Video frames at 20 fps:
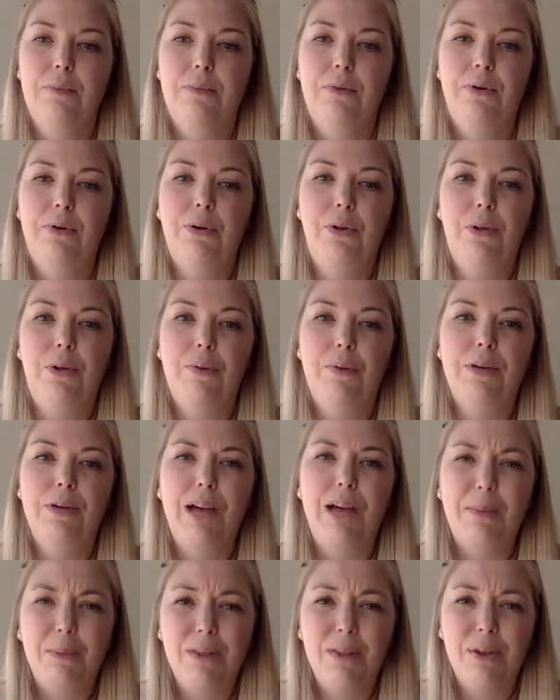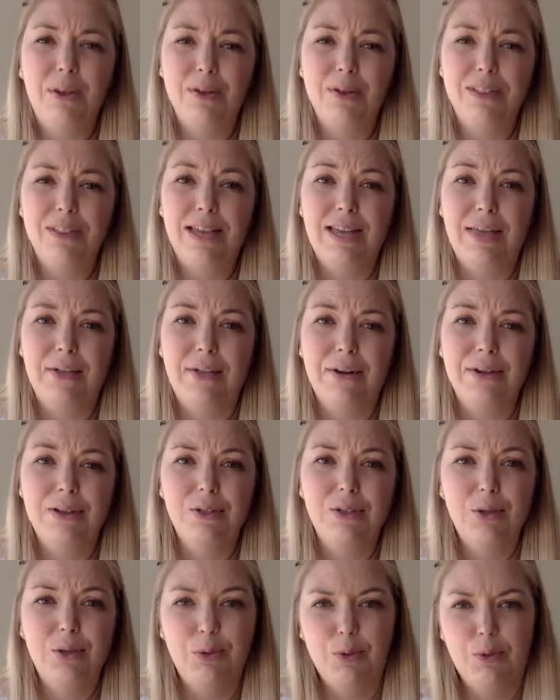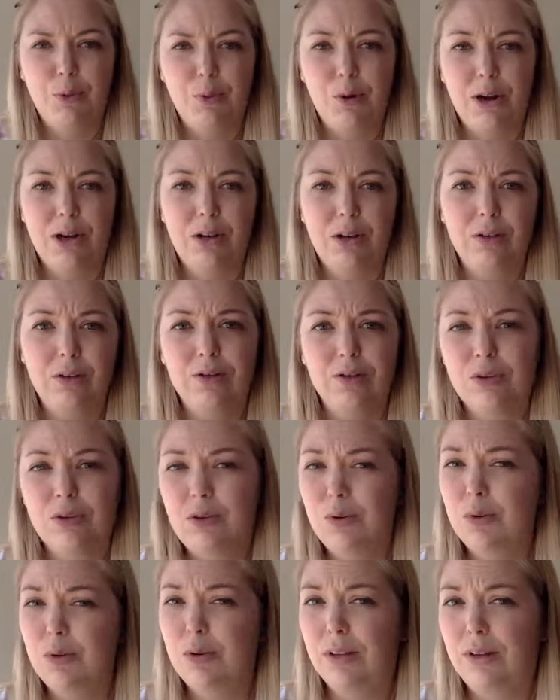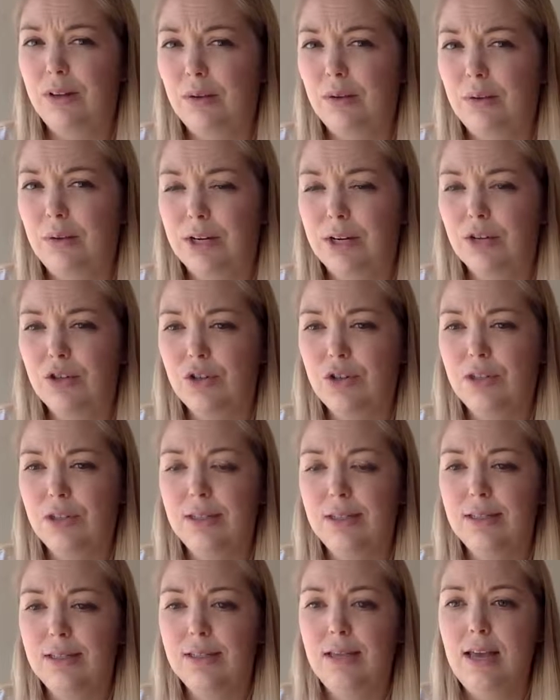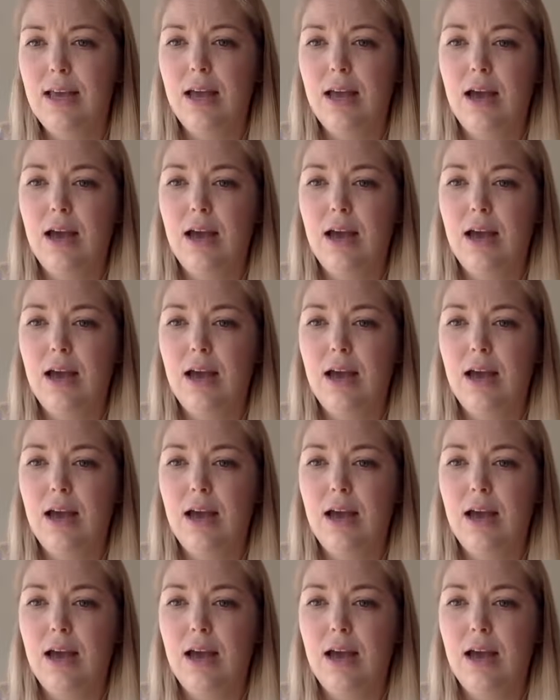pull a couple of those together into one or two little questions.